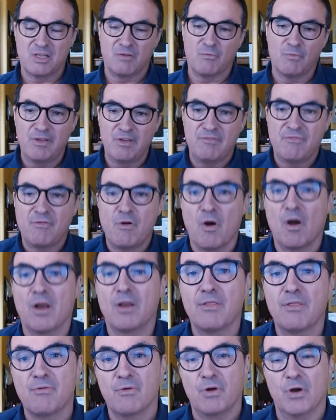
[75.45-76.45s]
that we've
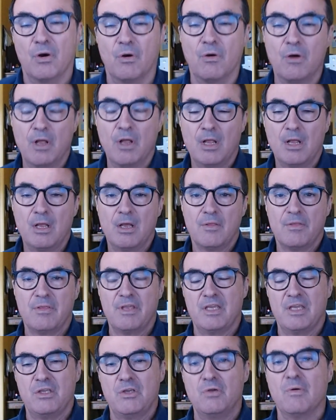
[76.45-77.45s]
gone through,
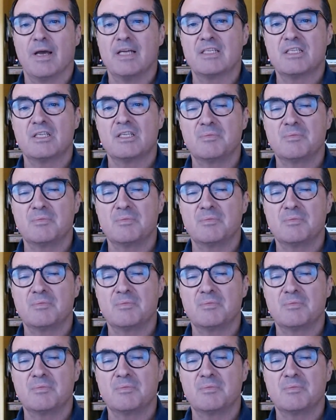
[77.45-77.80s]
the U.S.